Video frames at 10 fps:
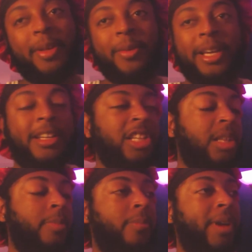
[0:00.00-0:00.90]
I mean, we got
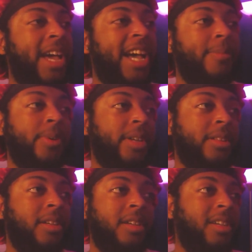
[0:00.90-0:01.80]
nothing but bad, but
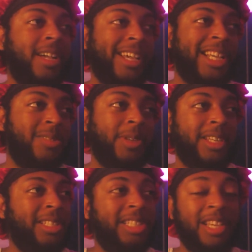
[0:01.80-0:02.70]
I guess we
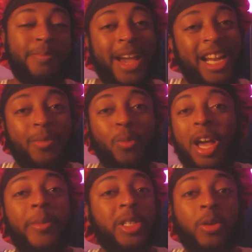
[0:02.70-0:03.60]
can see if Madam
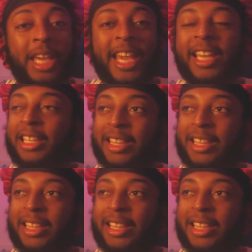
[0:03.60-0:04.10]
Web is okay, and then